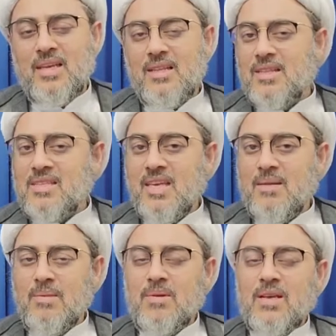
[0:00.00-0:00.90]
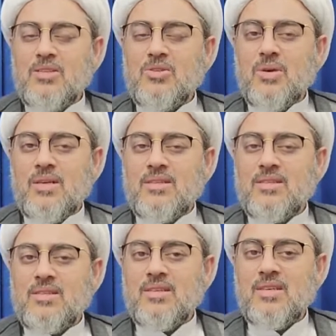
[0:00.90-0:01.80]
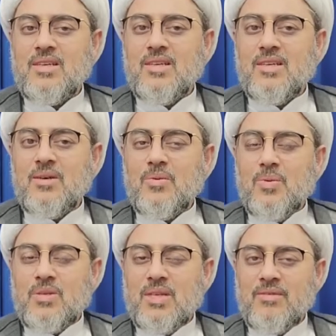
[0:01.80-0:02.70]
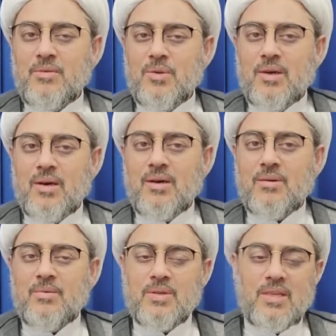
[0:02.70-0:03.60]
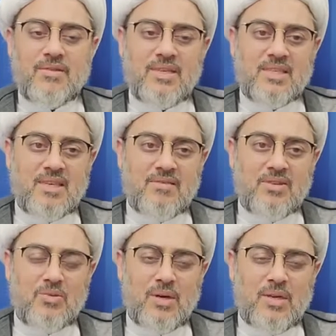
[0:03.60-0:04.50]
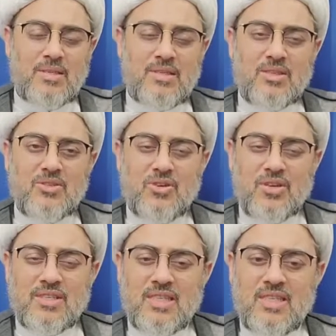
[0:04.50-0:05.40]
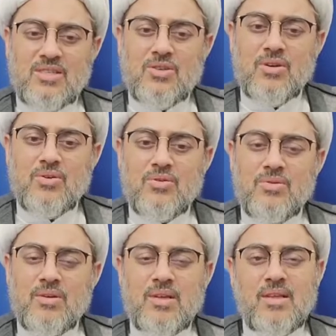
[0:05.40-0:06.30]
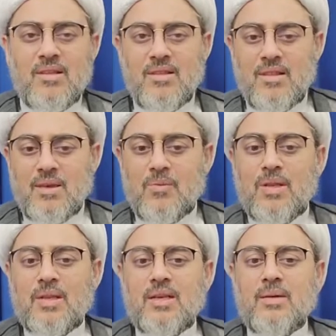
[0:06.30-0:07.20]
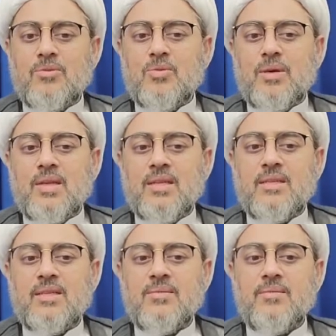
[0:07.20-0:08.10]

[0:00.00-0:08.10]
The same applies to us. Whatever we are, whatever is given to us, the joys and the sorrow, they will come to an end.